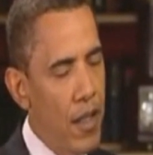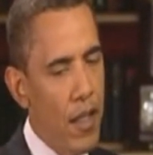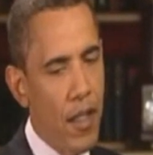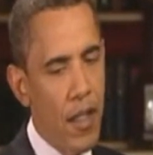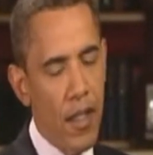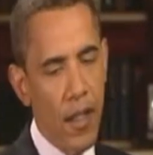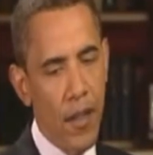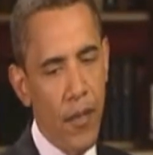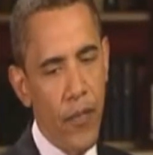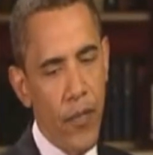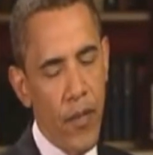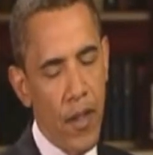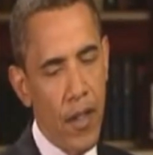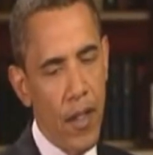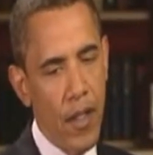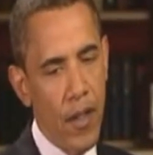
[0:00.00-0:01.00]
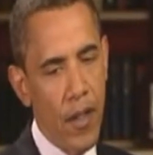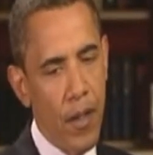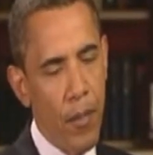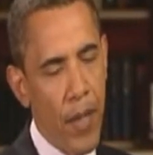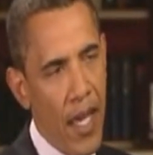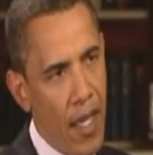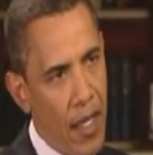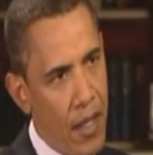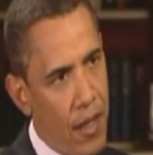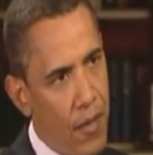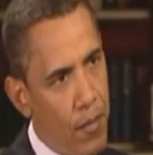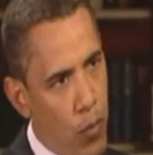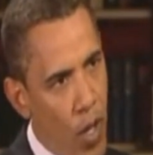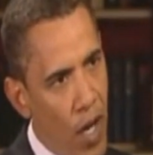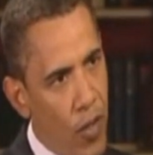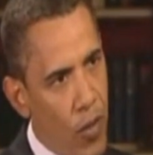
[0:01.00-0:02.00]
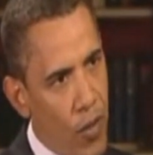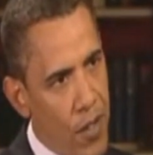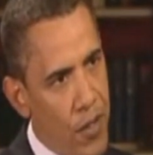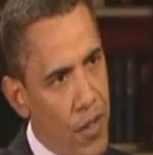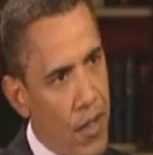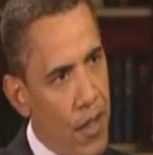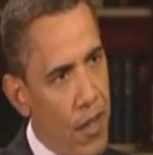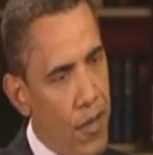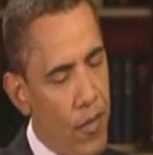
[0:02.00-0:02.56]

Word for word: Uh, the, the path of progress uh,